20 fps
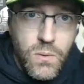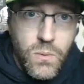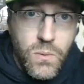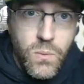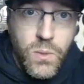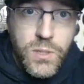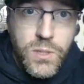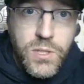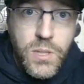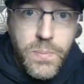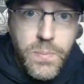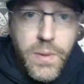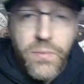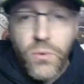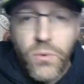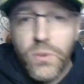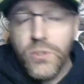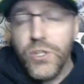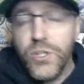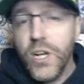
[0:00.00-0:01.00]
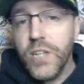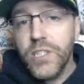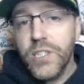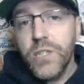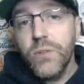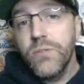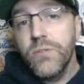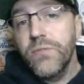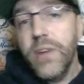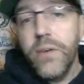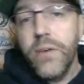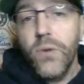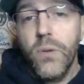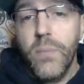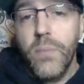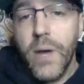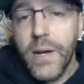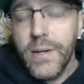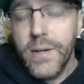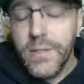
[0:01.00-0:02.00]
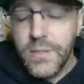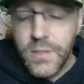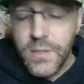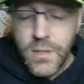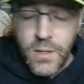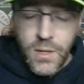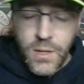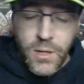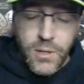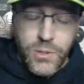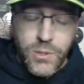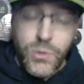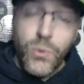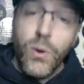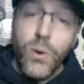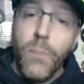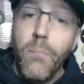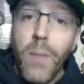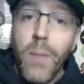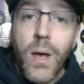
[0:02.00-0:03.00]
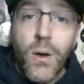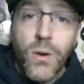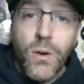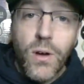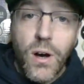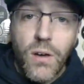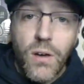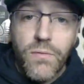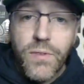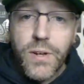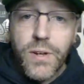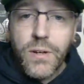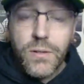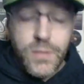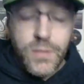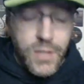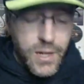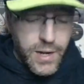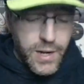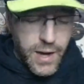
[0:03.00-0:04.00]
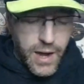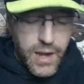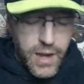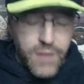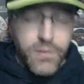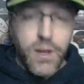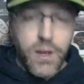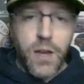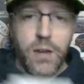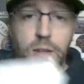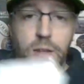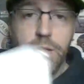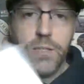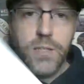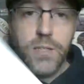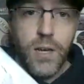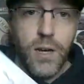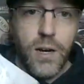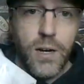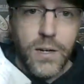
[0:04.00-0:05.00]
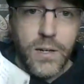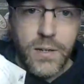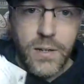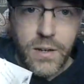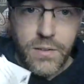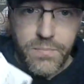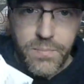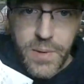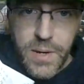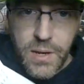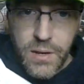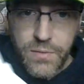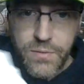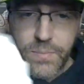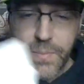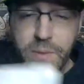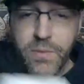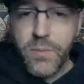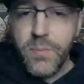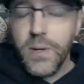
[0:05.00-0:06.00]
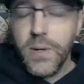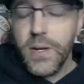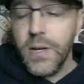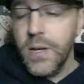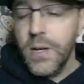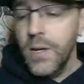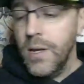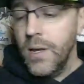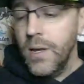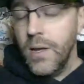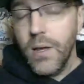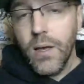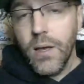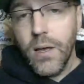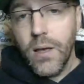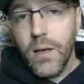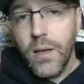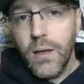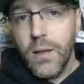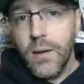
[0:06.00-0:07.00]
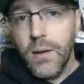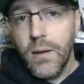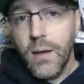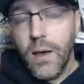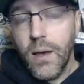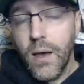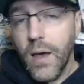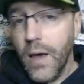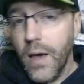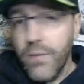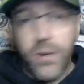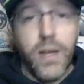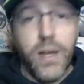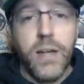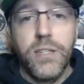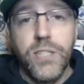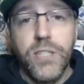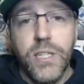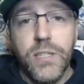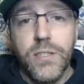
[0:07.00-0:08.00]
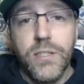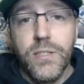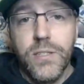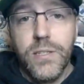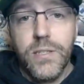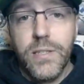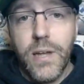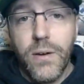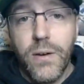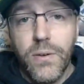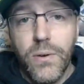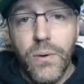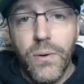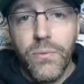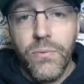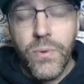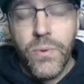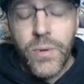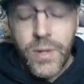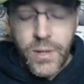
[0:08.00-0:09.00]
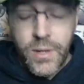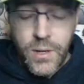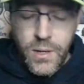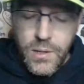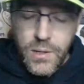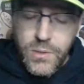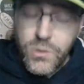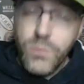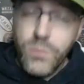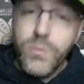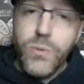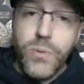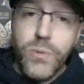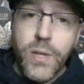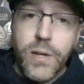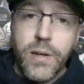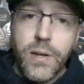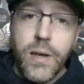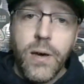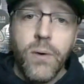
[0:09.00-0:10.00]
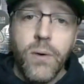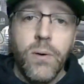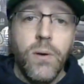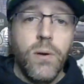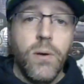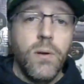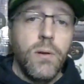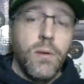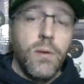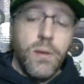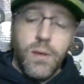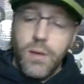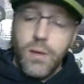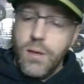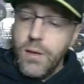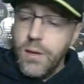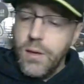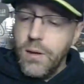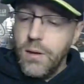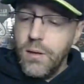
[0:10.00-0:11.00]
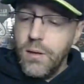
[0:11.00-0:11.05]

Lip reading: What's up, everyone? Josh here with 5-8 Magnets, doing a mail call video today. I have gotten a ton of mail from everybody, and I haven't had a chance to sit down and go through it, so I'm doing that now. And